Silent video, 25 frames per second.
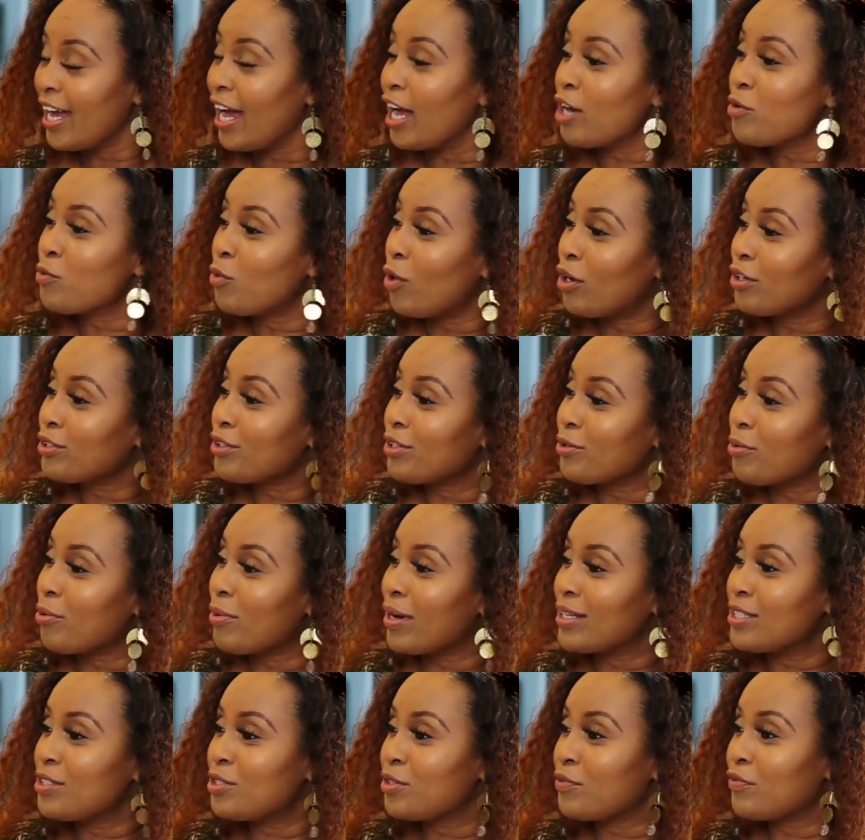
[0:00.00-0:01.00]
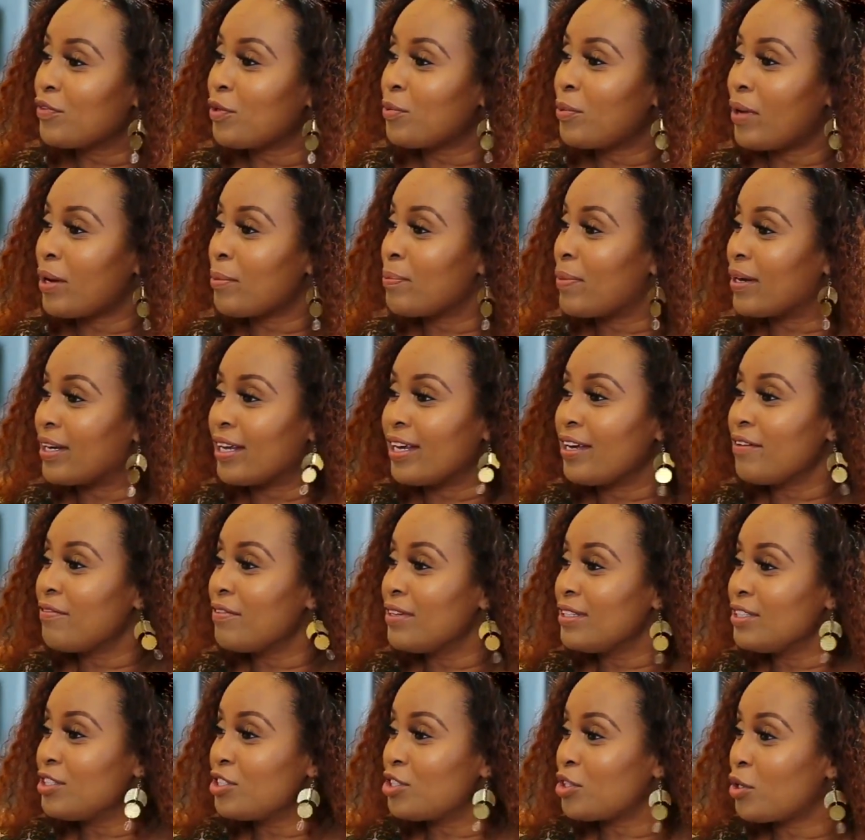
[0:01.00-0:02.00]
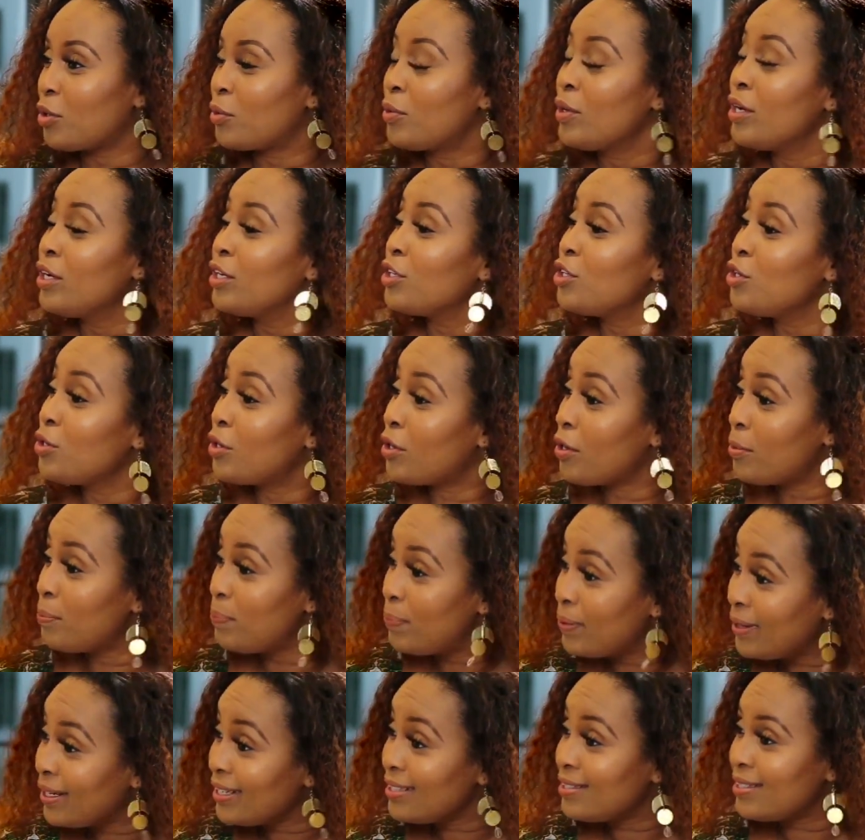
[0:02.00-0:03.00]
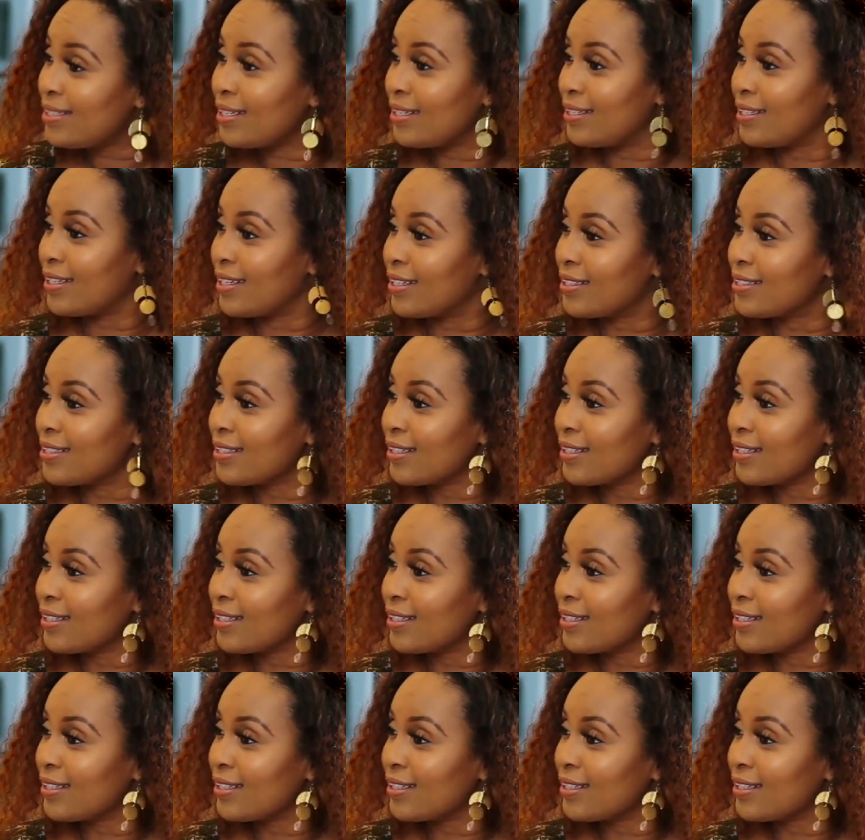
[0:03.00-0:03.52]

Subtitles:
And, yes. And walked the rest of the way. But even so, you completed it.